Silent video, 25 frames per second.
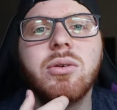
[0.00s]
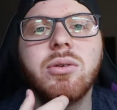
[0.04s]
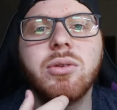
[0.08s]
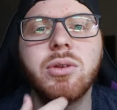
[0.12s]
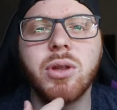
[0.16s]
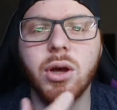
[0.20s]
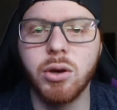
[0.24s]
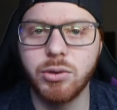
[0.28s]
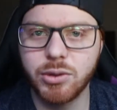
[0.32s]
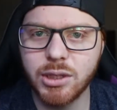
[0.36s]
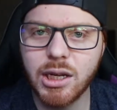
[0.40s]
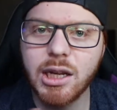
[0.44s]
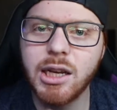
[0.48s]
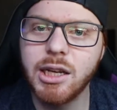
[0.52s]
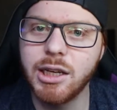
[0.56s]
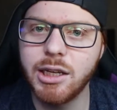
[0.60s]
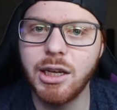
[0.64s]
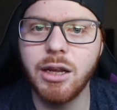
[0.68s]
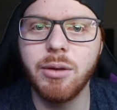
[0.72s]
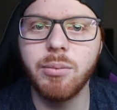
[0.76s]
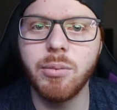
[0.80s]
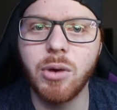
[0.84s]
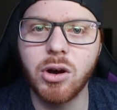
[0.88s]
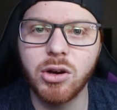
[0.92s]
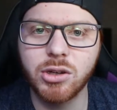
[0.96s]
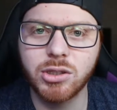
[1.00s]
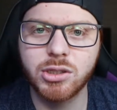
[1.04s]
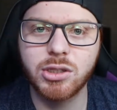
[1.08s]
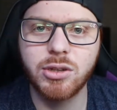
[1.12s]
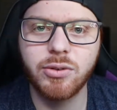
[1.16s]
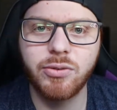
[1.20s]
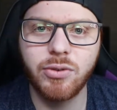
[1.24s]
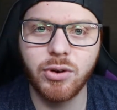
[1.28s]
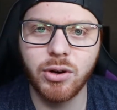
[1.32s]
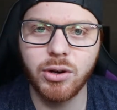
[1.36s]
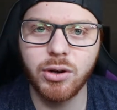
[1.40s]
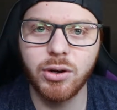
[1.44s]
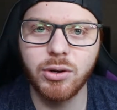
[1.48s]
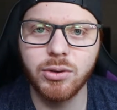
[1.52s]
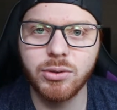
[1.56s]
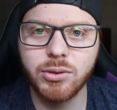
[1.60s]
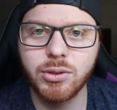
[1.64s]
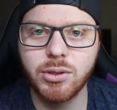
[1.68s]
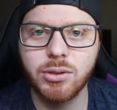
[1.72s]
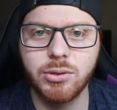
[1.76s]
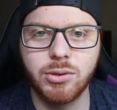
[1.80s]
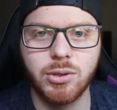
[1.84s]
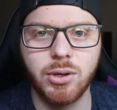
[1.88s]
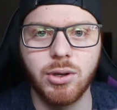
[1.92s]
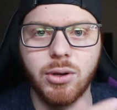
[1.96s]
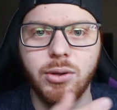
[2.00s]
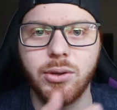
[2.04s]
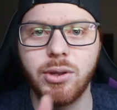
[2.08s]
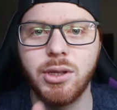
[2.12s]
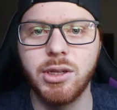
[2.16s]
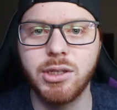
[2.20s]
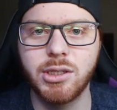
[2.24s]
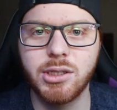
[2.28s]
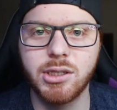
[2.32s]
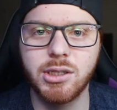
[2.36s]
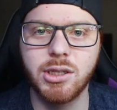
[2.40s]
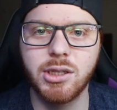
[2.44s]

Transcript: those LED mask photos. So this